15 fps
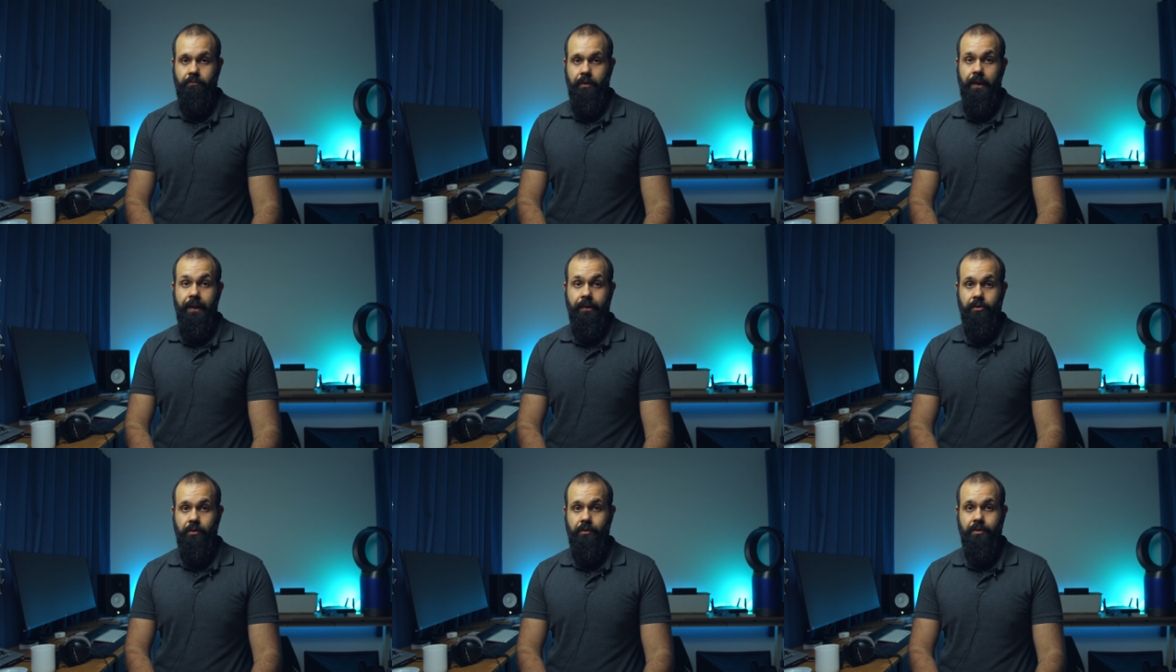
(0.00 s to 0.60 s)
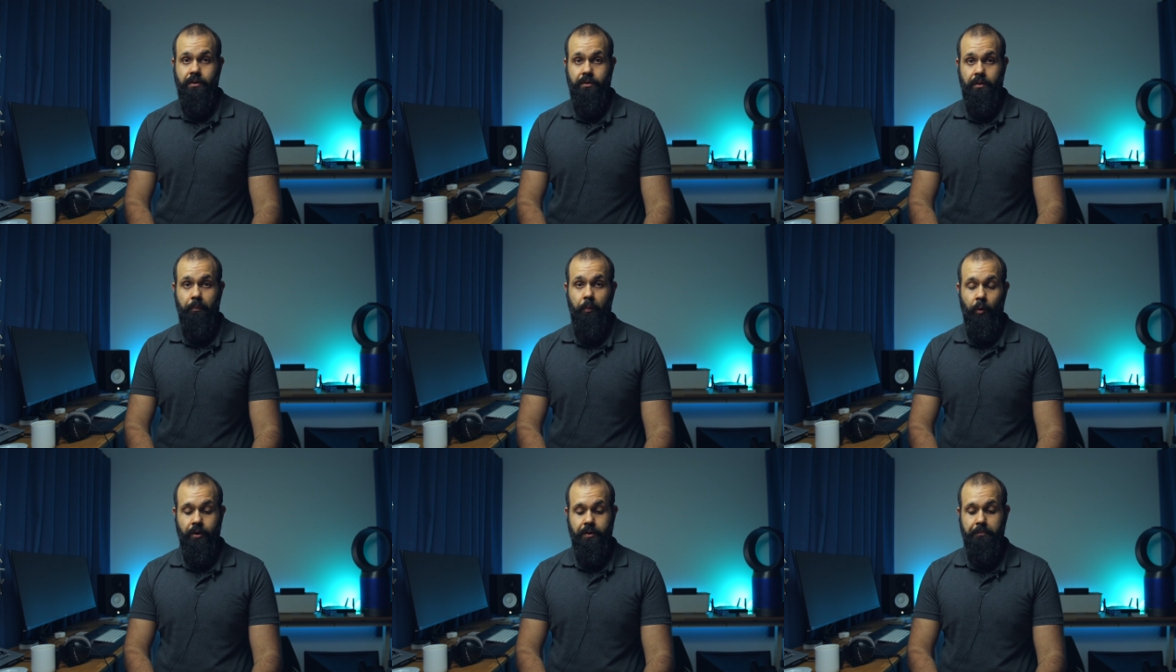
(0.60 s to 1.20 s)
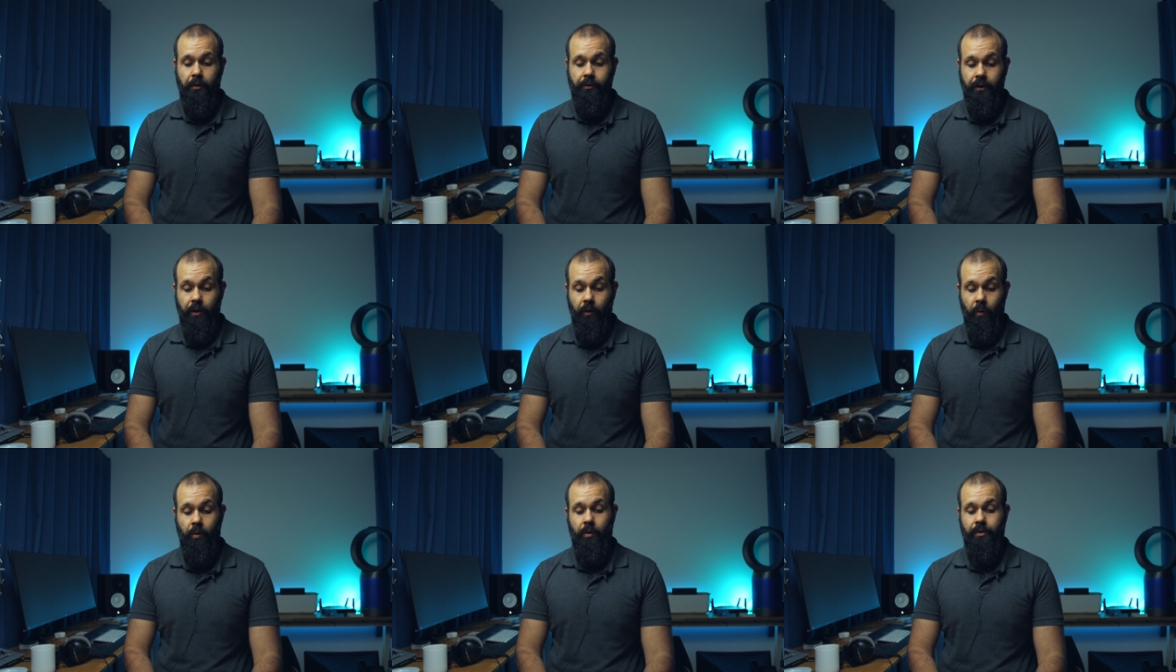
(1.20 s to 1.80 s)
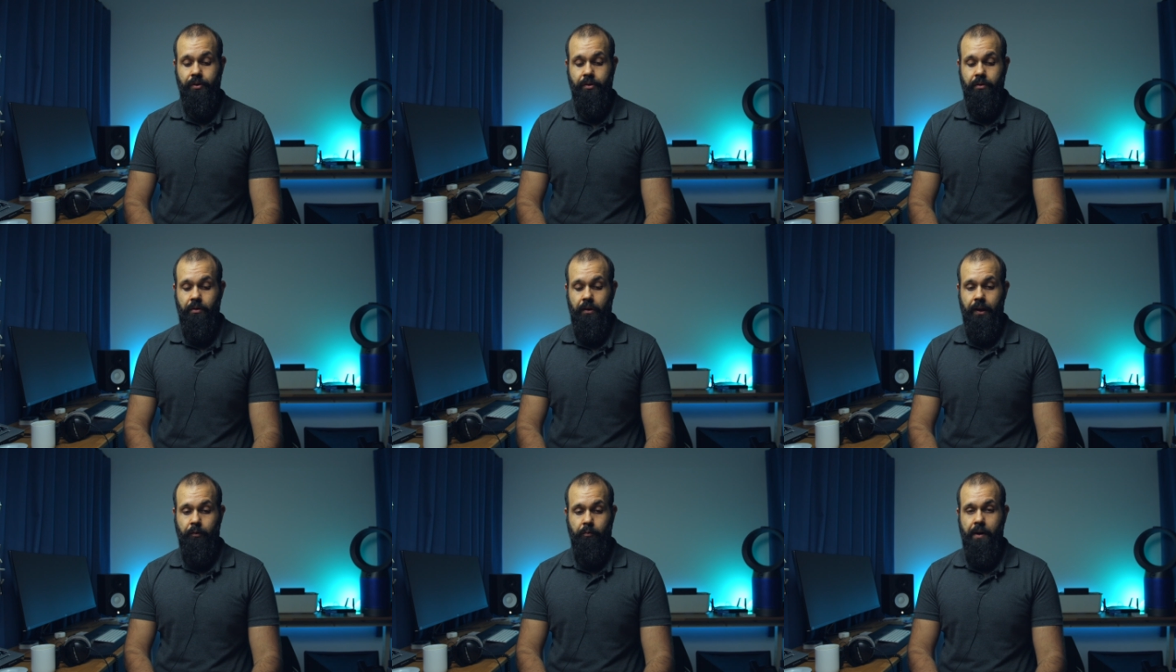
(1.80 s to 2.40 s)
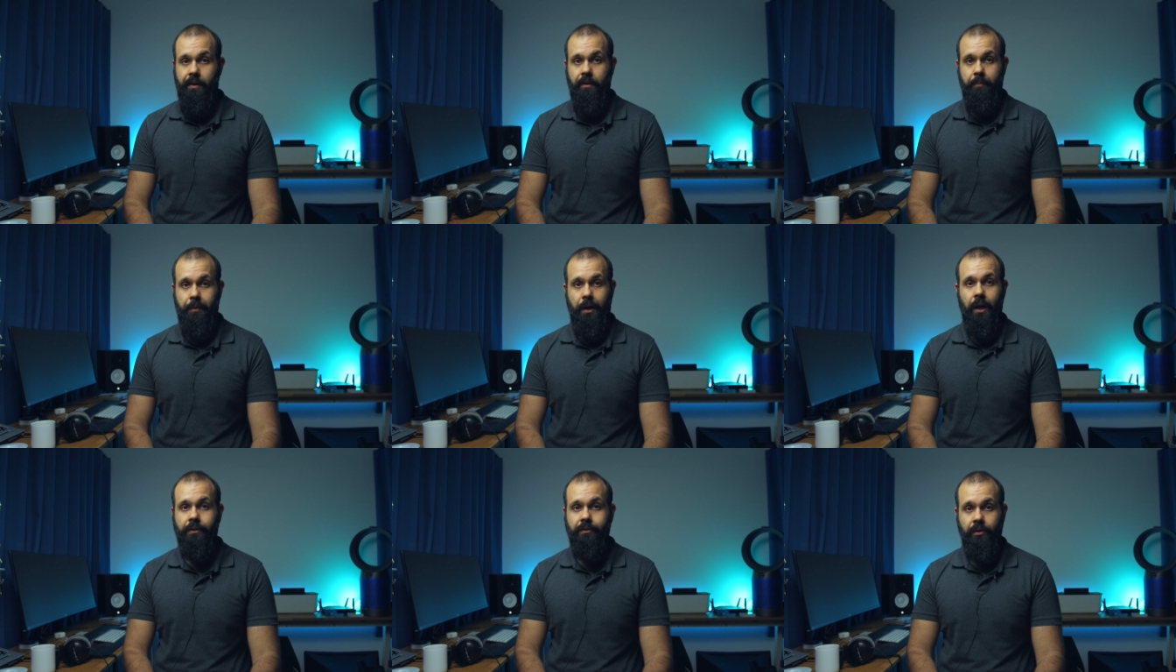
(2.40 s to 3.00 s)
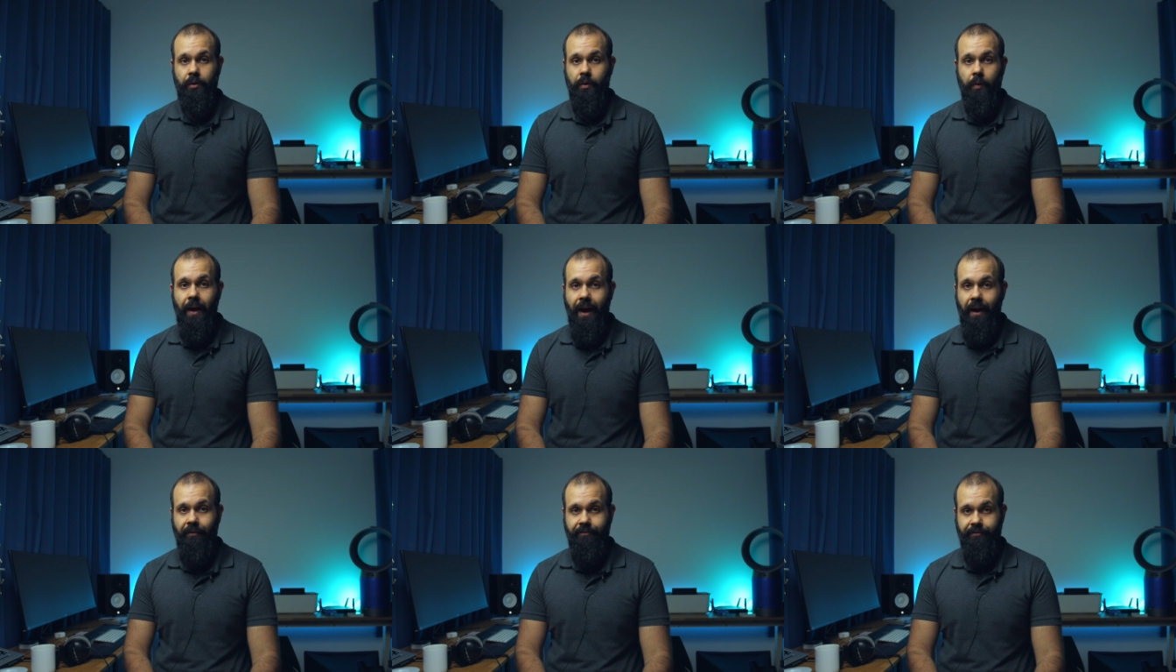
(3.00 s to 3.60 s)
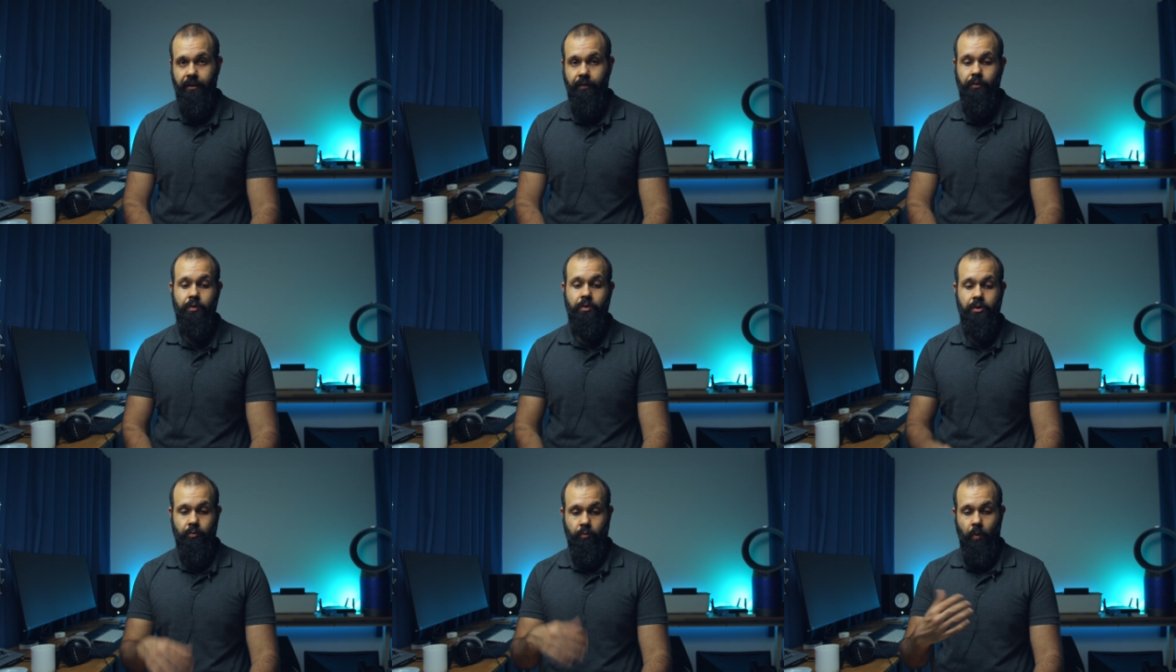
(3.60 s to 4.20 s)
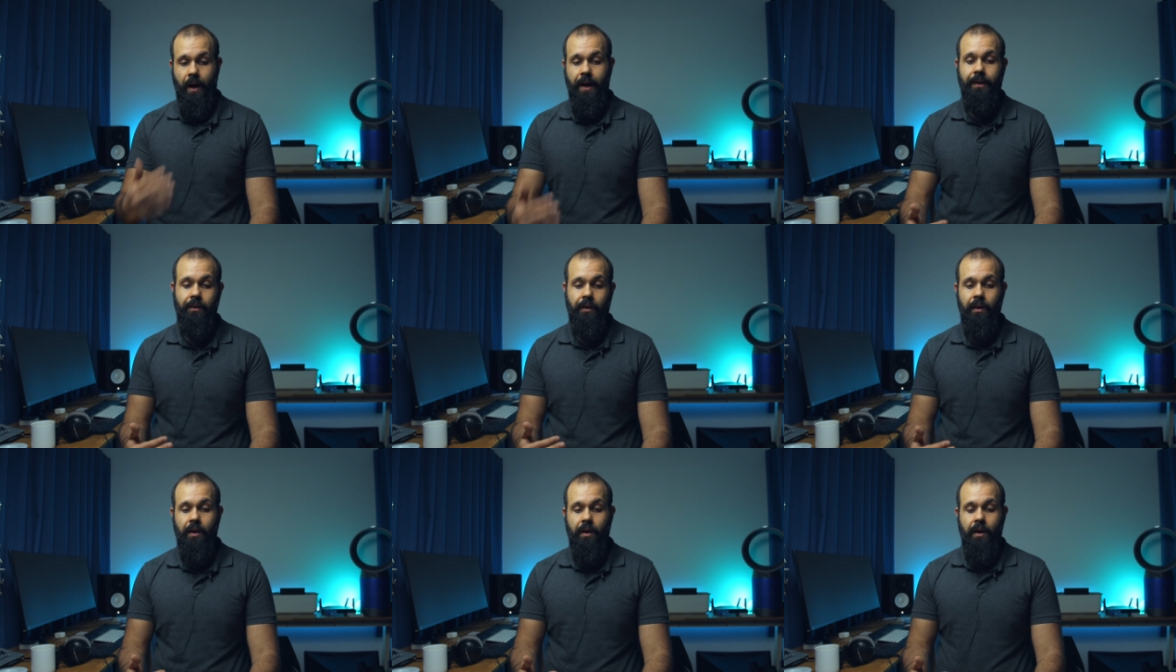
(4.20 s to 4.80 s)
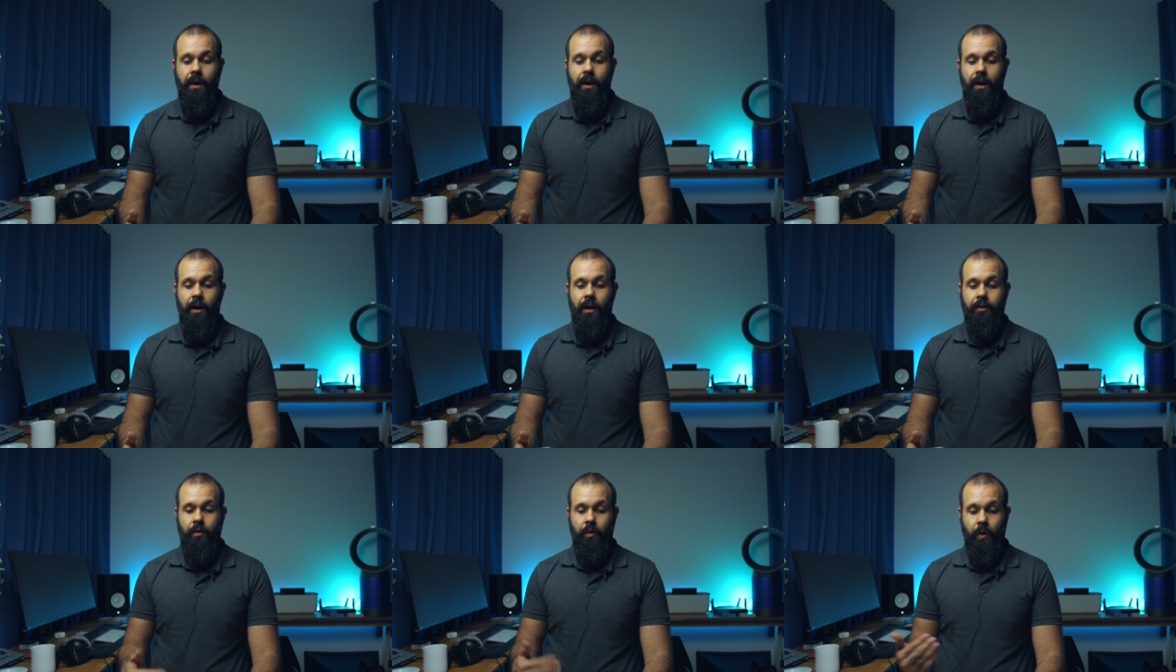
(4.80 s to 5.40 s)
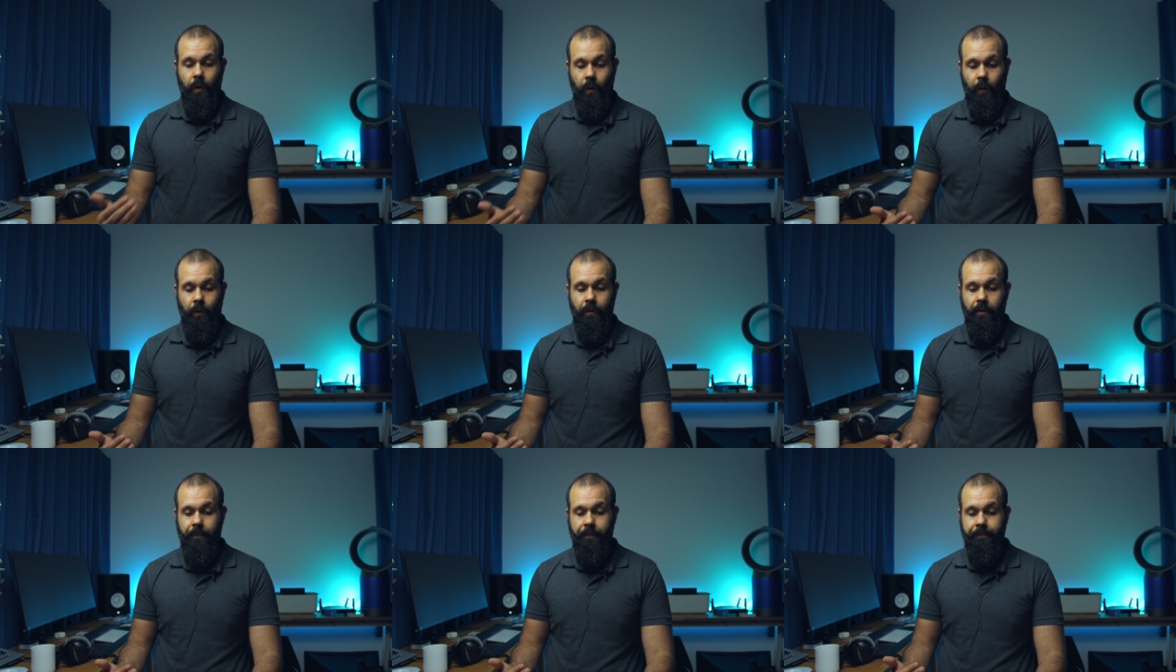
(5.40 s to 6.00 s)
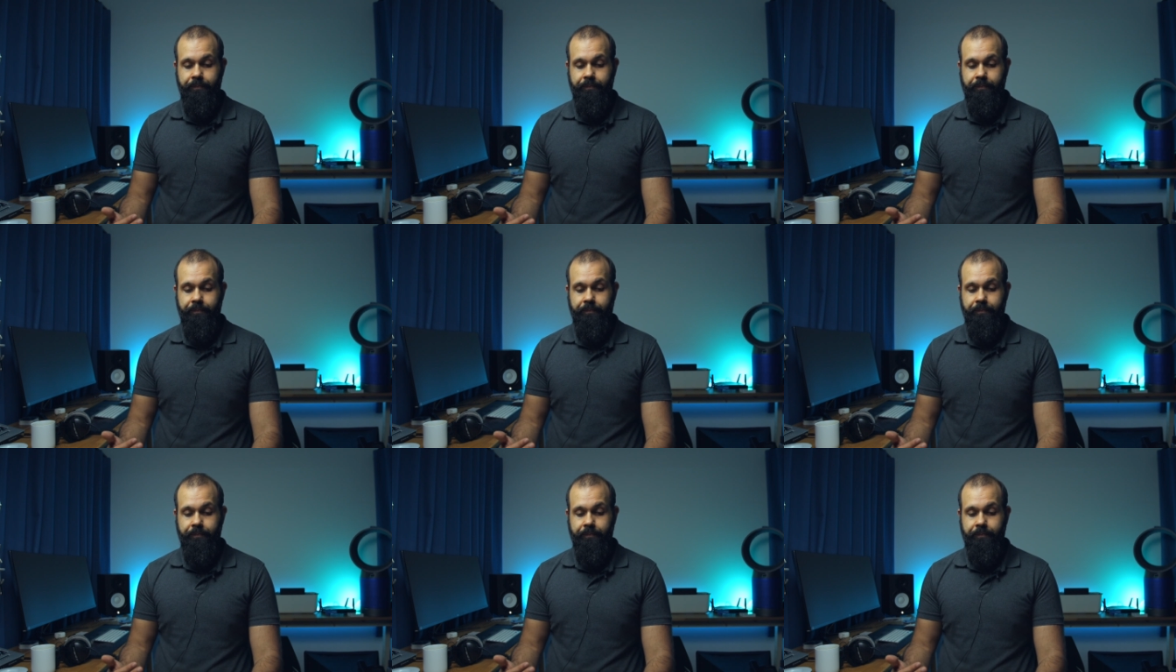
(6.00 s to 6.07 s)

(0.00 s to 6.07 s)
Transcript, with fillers: Elixir is it supports multi cores like right out of the box, so you don't have if you just write uh, your code